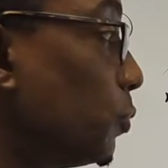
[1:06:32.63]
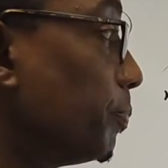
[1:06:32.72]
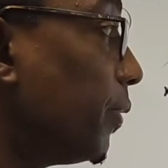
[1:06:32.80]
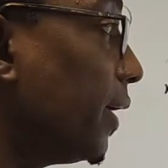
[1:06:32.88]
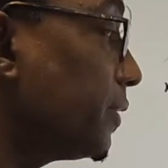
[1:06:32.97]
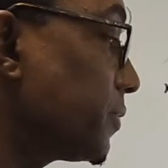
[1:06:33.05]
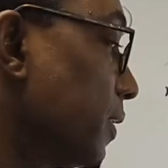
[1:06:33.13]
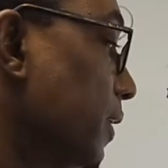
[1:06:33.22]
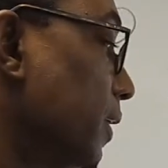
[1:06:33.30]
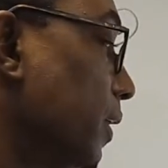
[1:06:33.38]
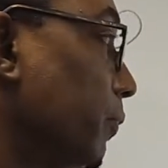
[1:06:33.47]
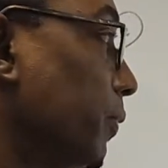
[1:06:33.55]
2 points
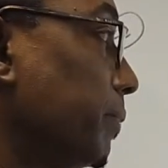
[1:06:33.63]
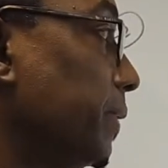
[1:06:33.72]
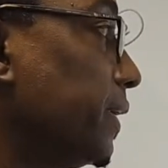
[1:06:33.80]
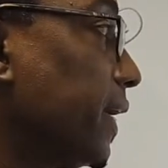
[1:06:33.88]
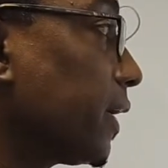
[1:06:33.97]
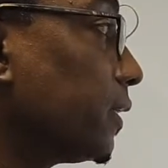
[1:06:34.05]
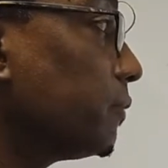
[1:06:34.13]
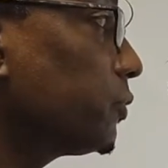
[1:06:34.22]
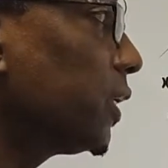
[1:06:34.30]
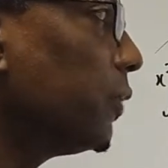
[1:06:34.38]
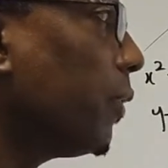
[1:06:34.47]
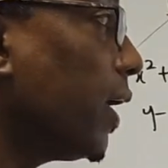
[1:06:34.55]
will be
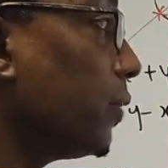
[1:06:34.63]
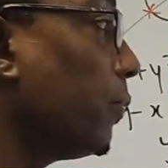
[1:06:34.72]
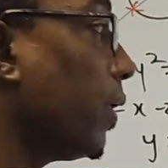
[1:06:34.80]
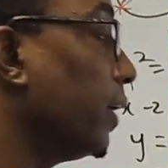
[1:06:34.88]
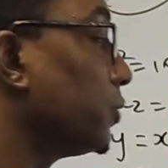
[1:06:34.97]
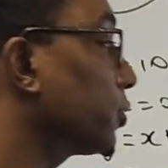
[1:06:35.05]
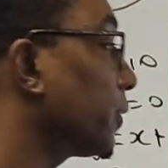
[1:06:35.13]
negative 3, 1, 1,